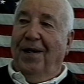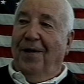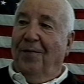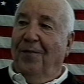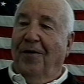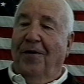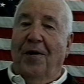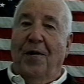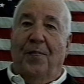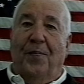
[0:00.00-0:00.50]

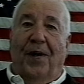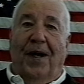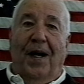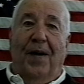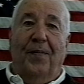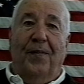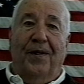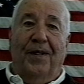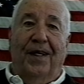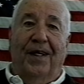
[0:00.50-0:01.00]
very
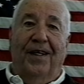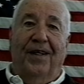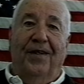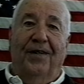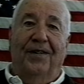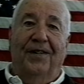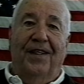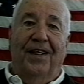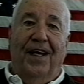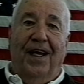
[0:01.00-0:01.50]
popular in
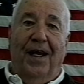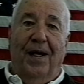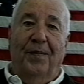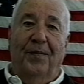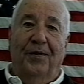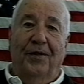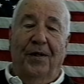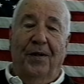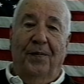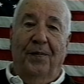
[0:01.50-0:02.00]
those
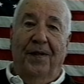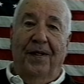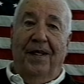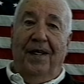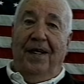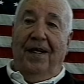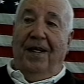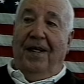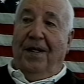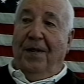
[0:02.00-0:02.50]
times. So
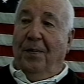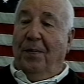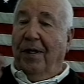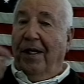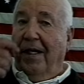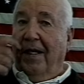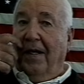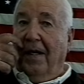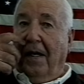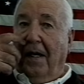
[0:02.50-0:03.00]

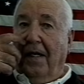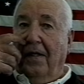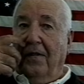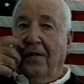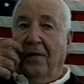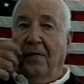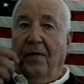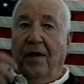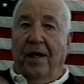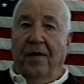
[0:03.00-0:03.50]
play cards
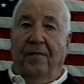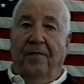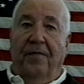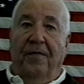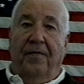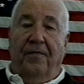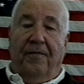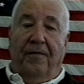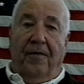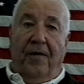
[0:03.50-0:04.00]
and read
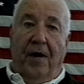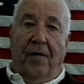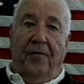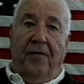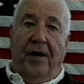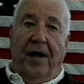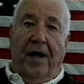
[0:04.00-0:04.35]
forever